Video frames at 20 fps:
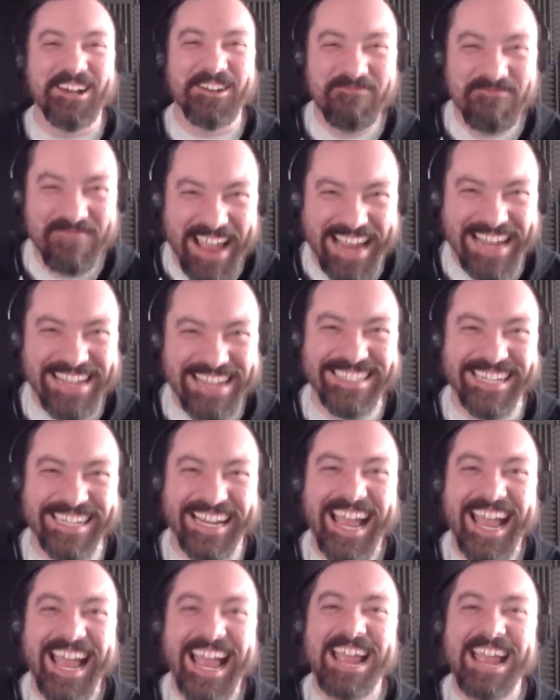amazing.
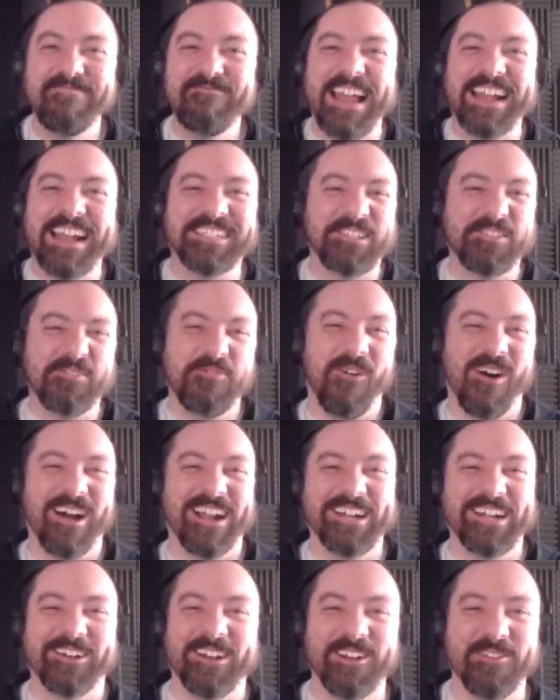It makes you
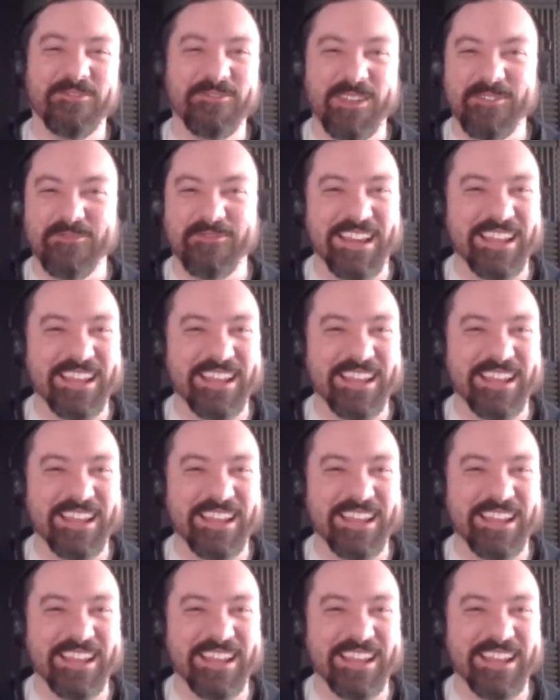wonder if if